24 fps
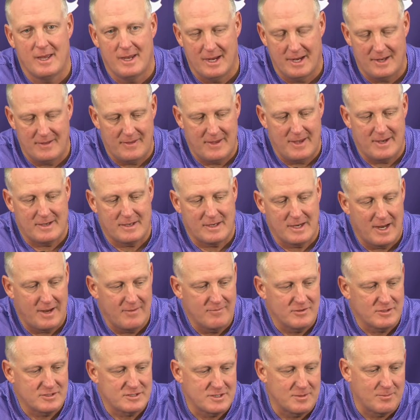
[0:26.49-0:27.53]
and that
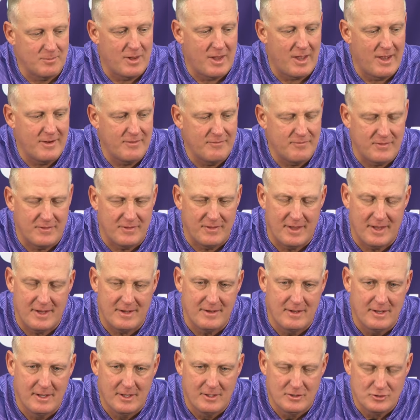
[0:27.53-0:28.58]
gave us some life. And
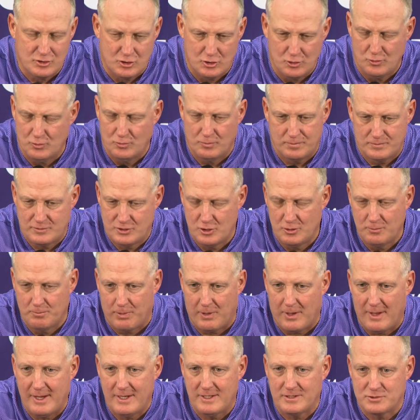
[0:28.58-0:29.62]
then two two
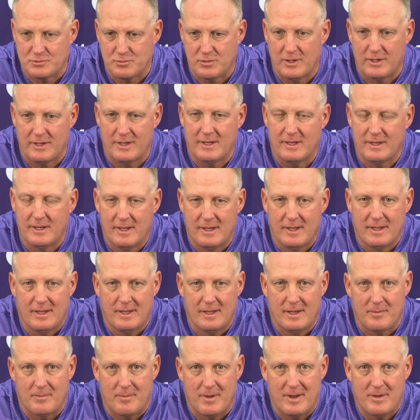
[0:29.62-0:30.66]
plays really
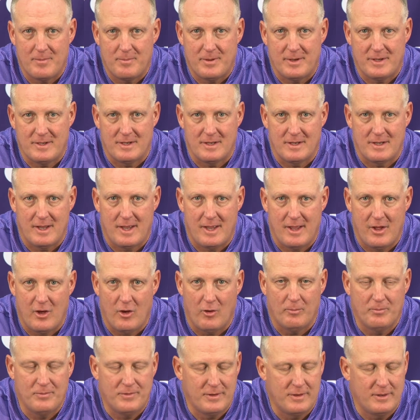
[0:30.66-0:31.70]
in my opinion,
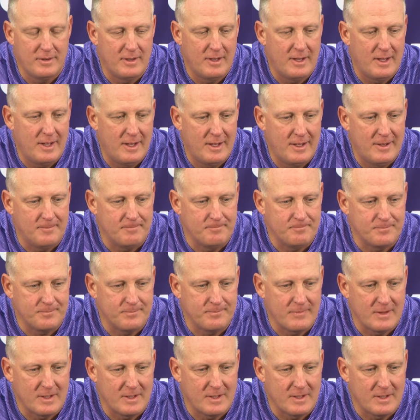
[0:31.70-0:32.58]
helped um,